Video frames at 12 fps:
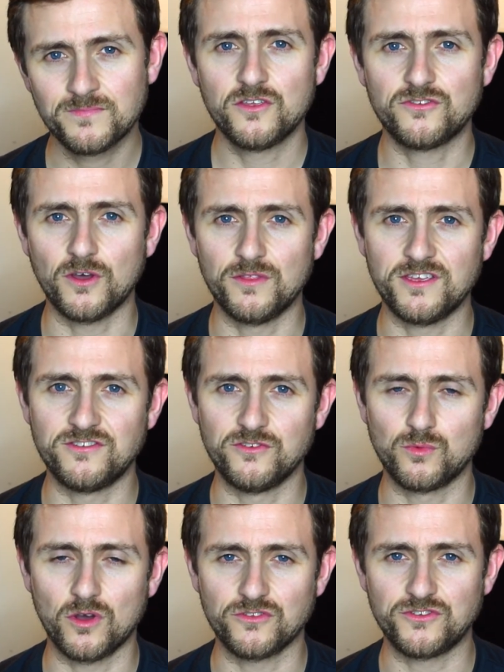So this
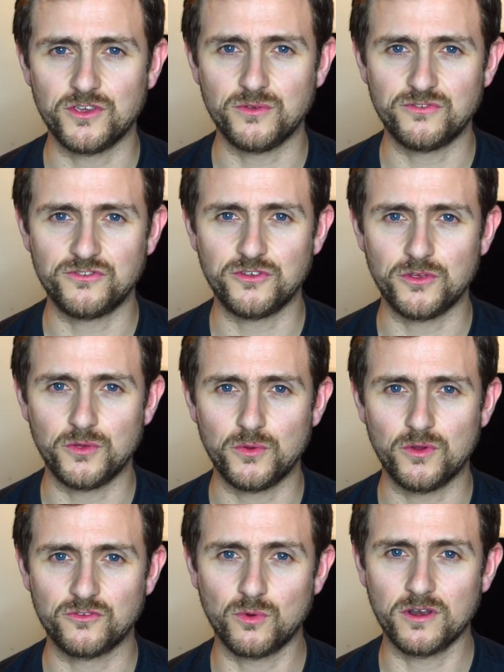is what's used
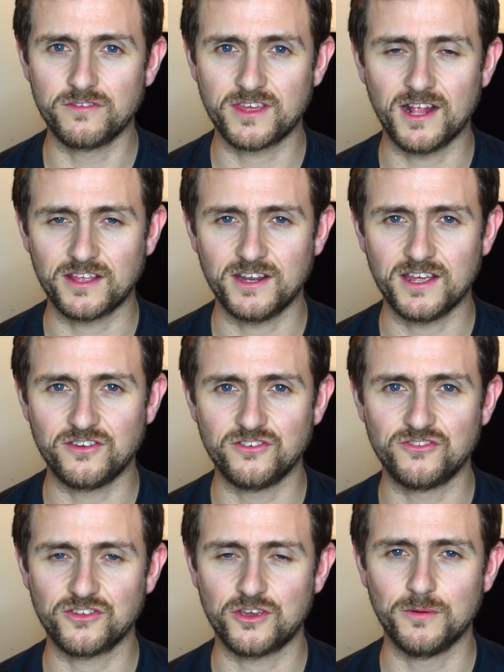to as one of the
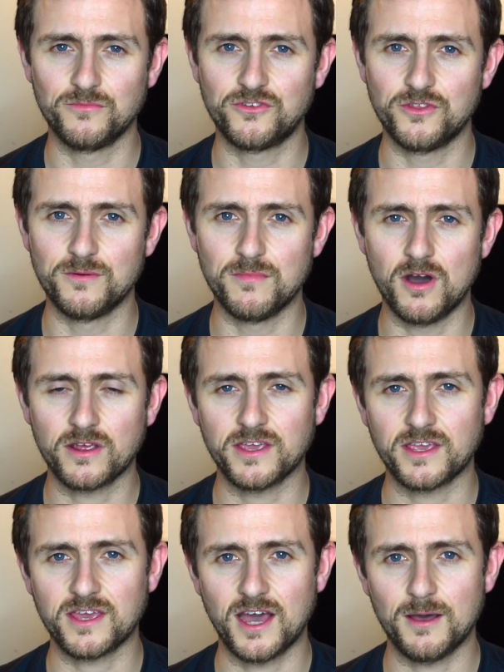calculations to come to the
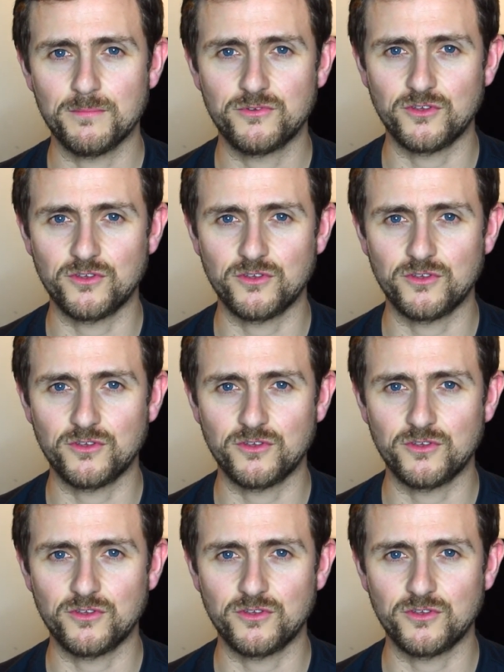market cap.